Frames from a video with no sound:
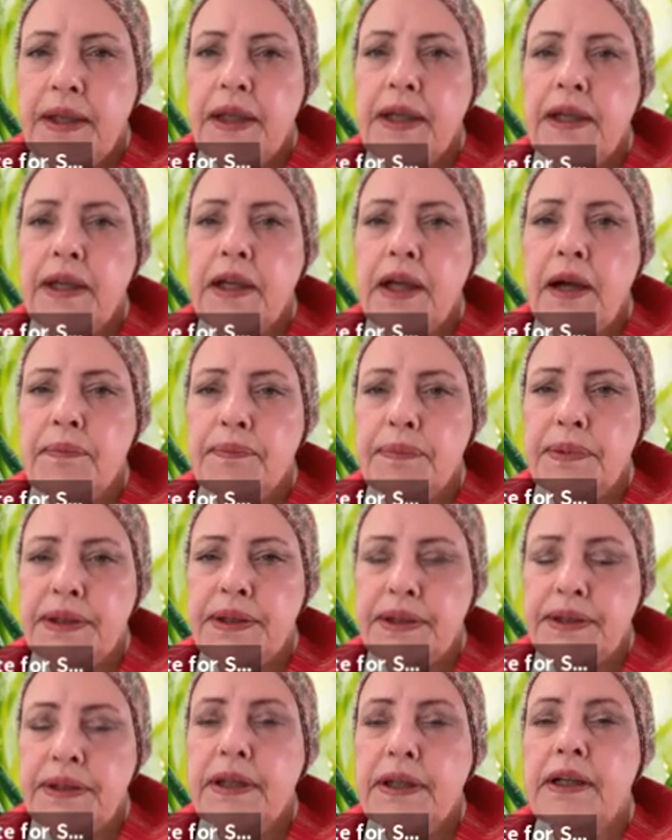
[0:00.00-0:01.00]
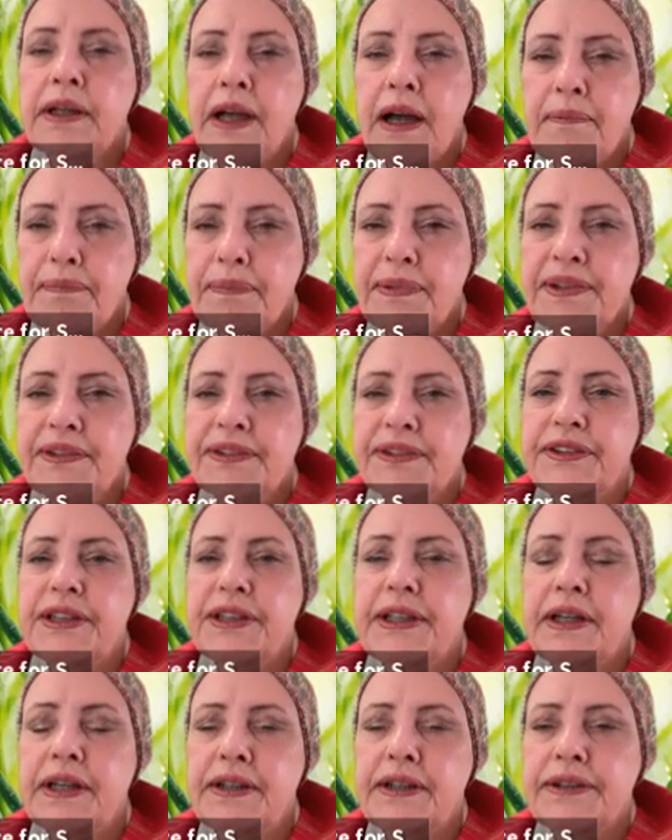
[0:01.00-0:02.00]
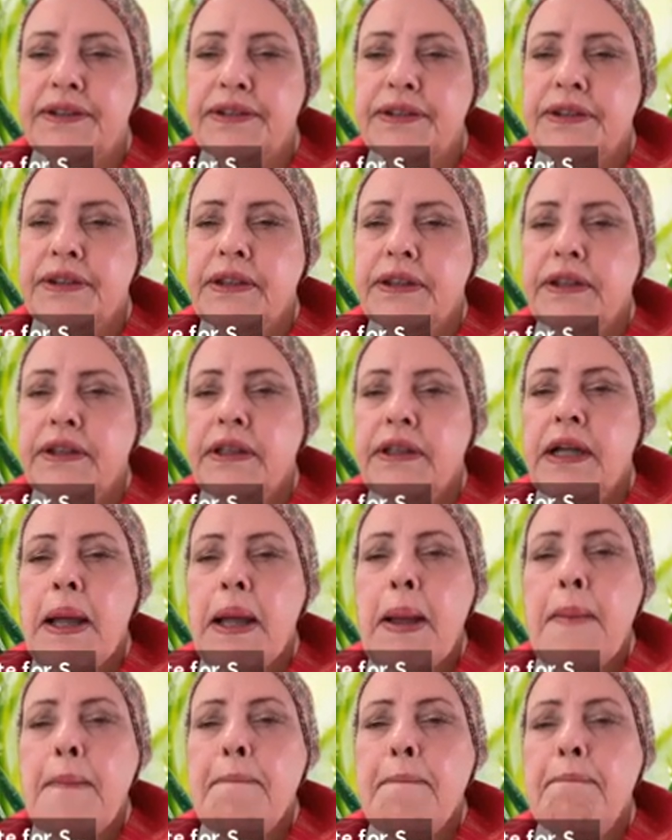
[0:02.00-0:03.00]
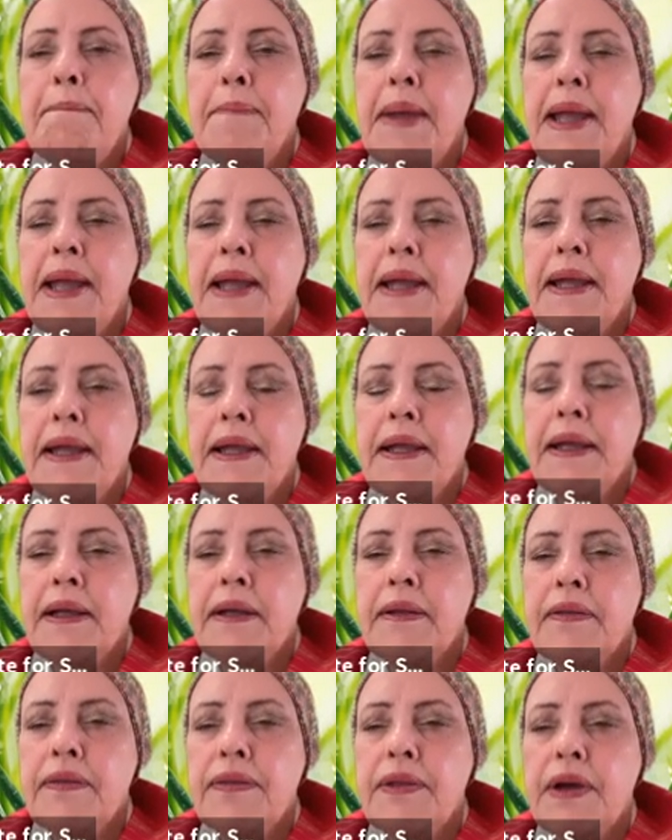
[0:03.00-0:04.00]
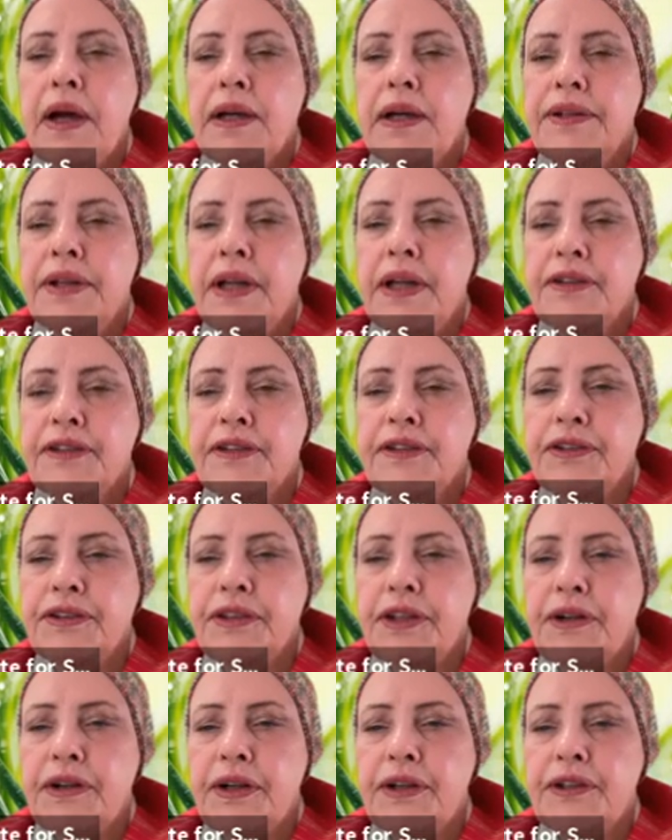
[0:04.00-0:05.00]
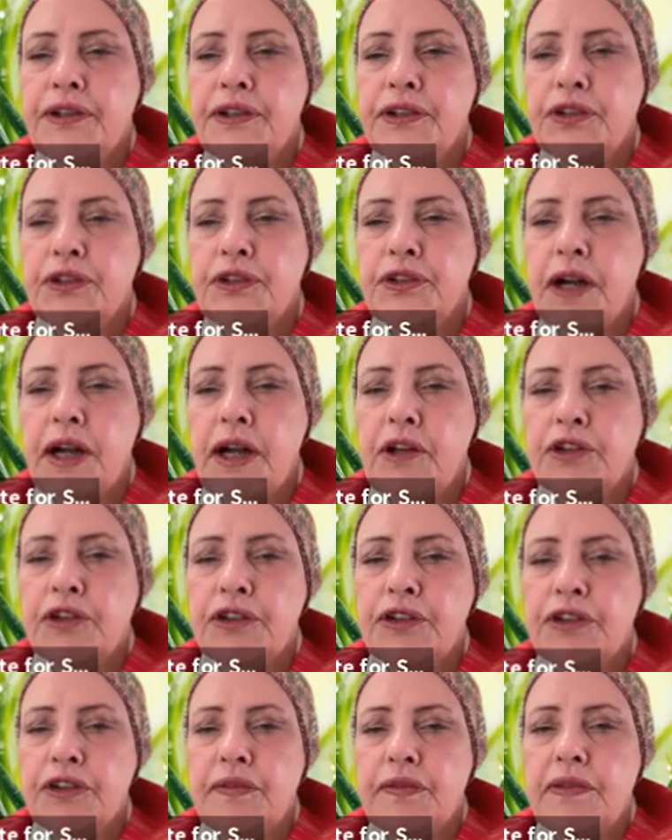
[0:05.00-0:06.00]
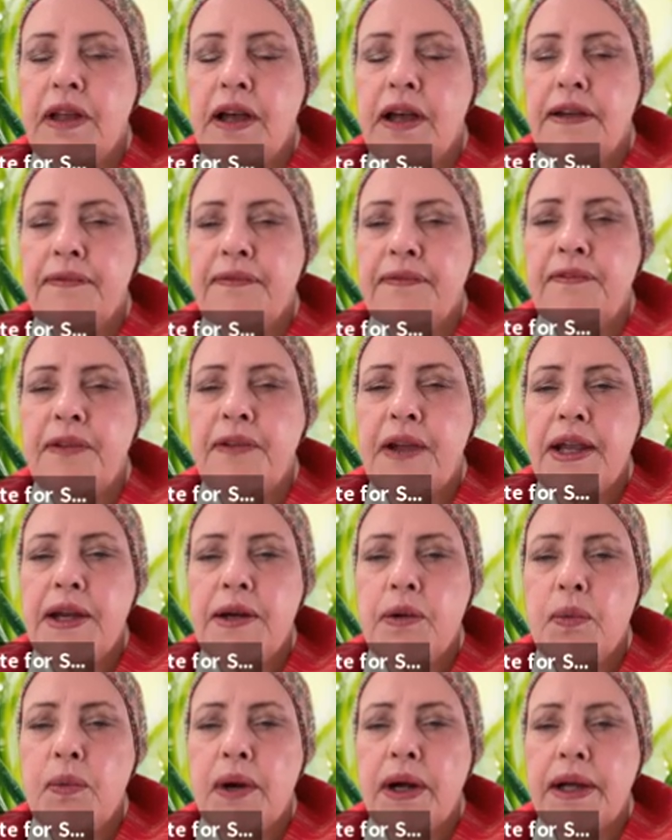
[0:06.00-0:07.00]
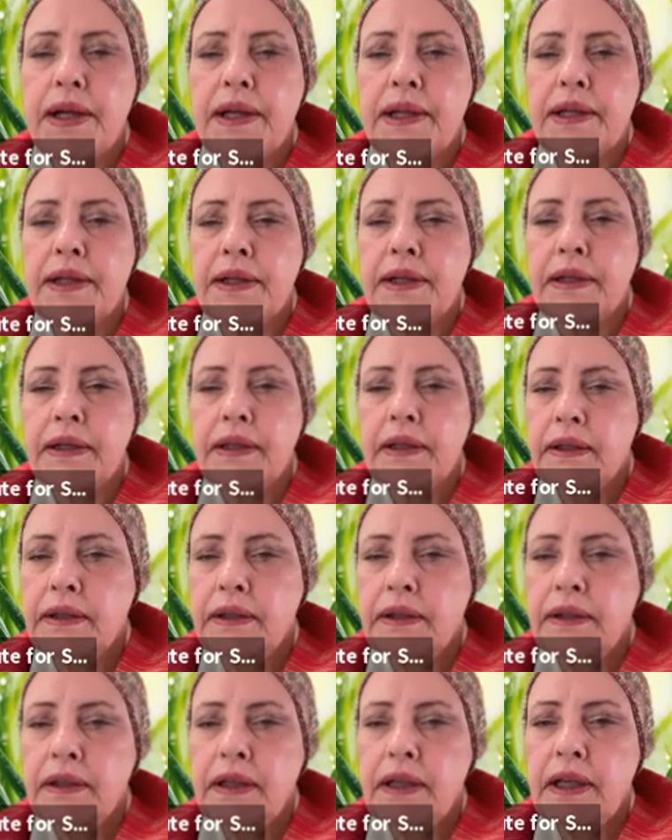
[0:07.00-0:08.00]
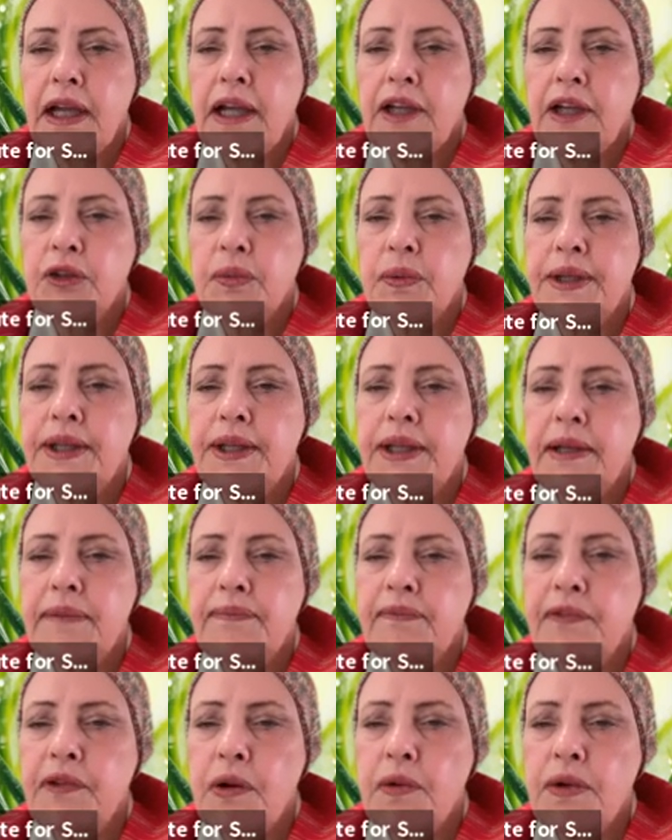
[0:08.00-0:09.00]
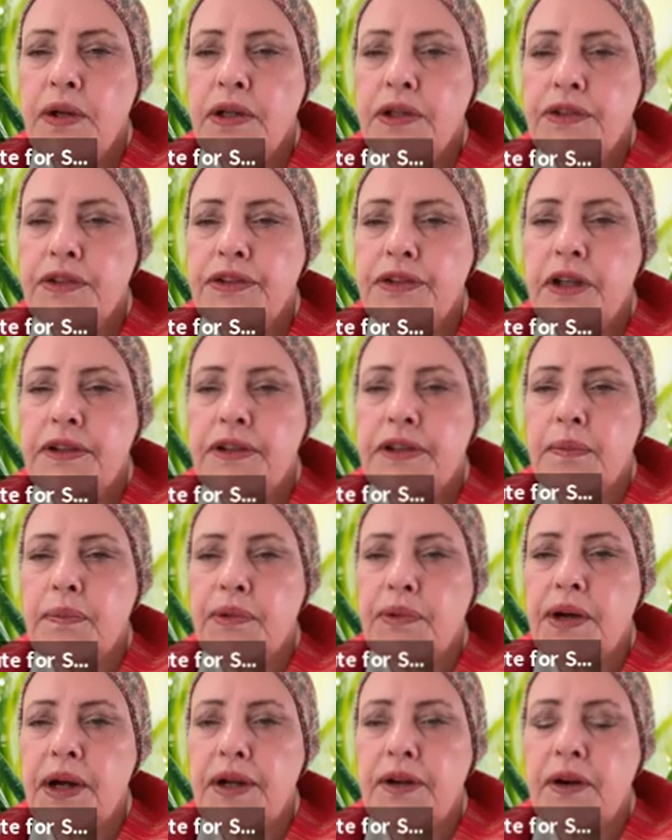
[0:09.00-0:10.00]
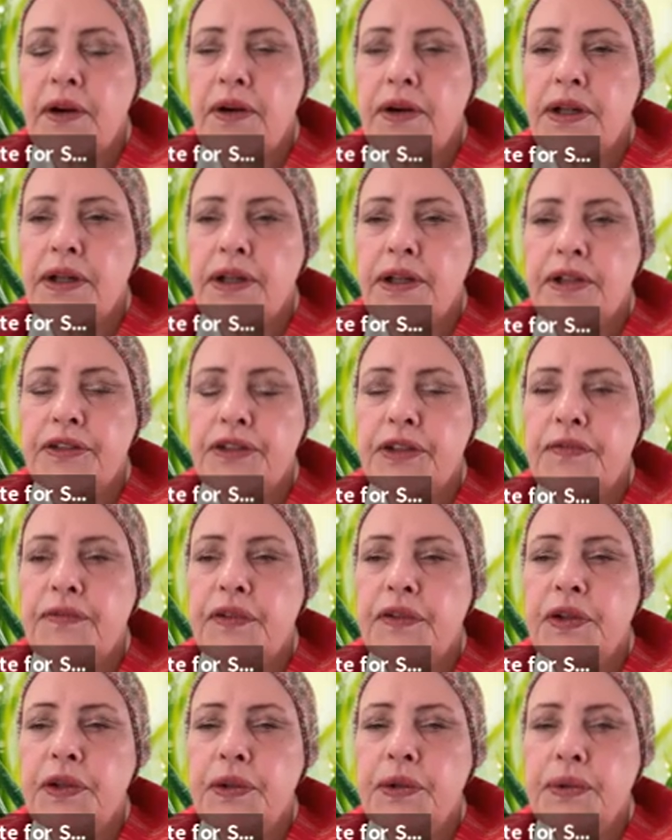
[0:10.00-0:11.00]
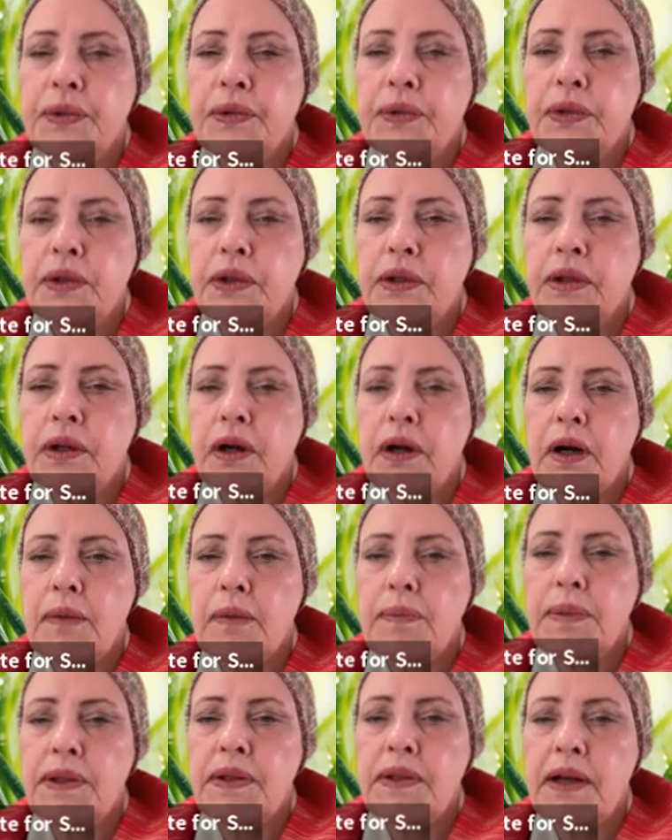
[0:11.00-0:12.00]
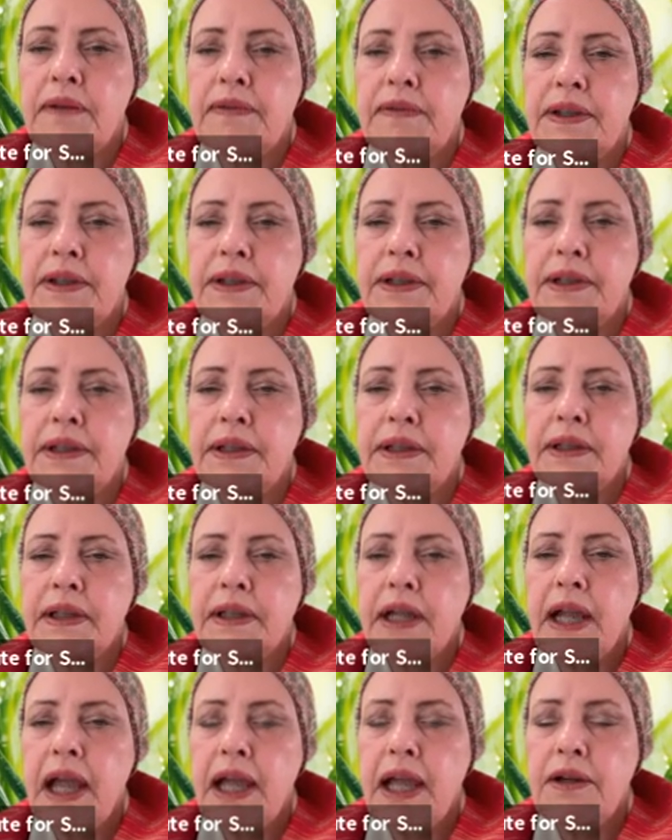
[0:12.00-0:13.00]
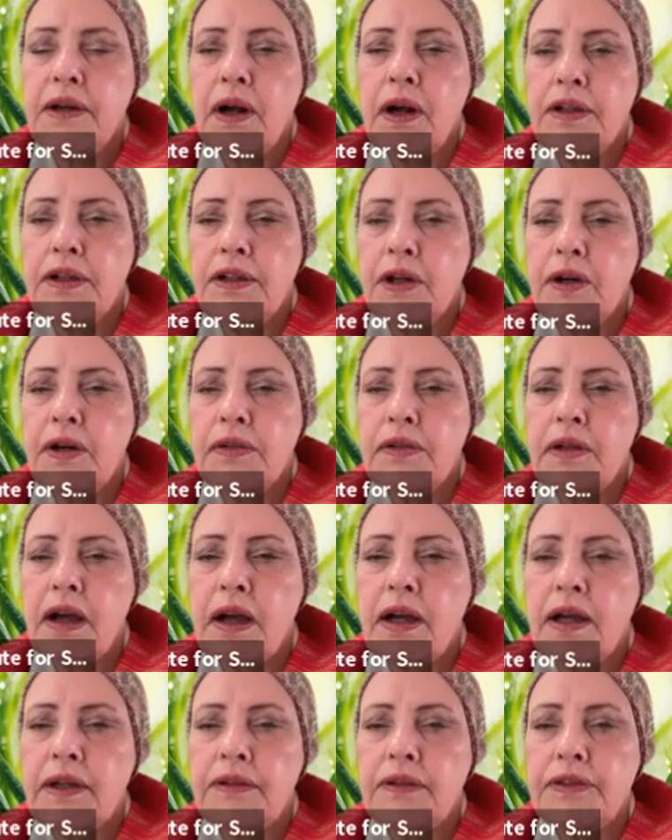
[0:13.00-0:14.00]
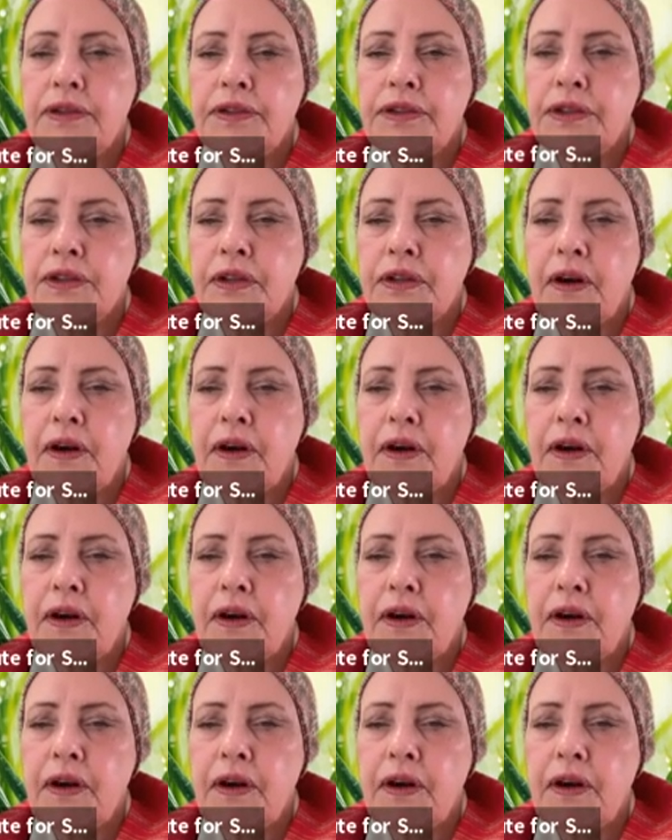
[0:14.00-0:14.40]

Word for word: encompassing us. May the unnecessary distractions of life fade away as we keep focus on the priorities of you, our beloved, and on our lives,